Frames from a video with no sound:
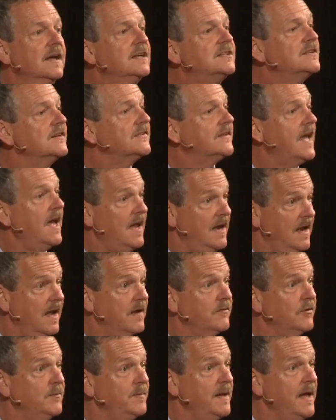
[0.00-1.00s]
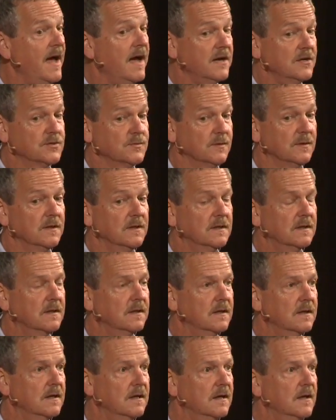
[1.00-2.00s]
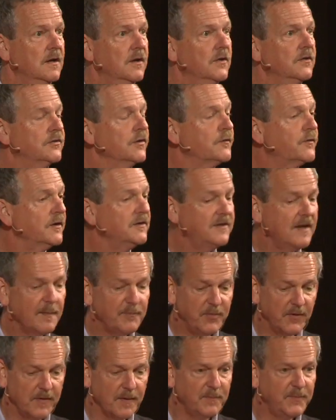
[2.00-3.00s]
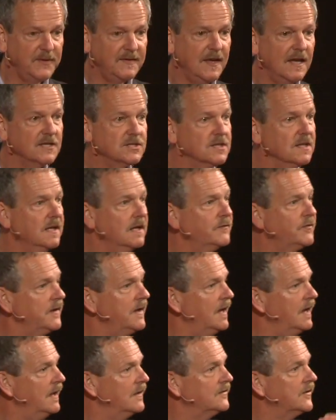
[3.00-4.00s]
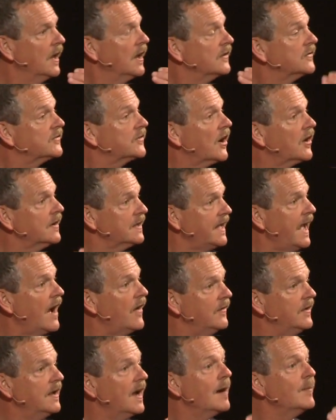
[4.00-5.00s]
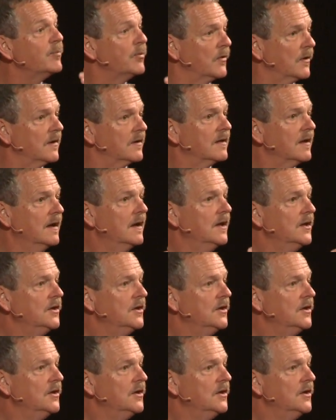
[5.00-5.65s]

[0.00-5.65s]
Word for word: it just can't ever be actual. So, for example, the potential infinite is start counting upward.